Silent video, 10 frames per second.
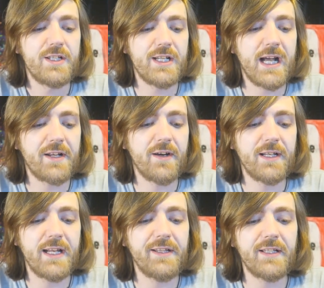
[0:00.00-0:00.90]
She had had
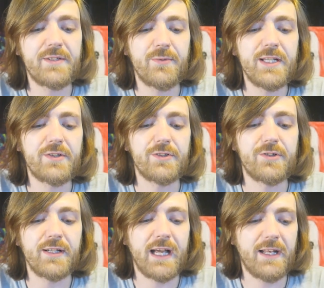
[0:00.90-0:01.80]
hardly anything to eat or
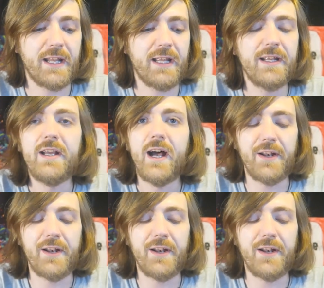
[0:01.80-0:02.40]
drink that day,